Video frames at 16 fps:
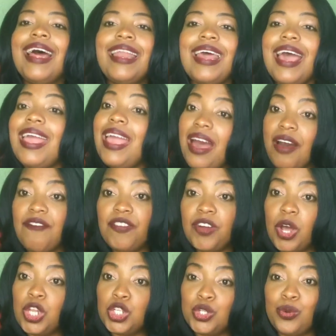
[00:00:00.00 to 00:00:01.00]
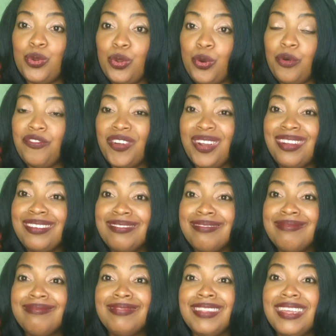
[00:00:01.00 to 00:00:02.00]
that I have control over
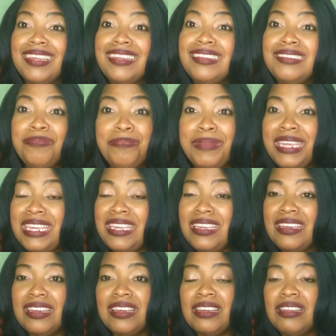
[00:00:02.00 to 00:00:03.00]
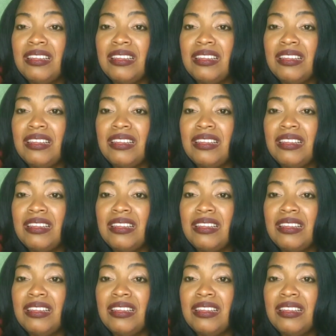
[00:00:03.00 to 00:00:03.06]
is me.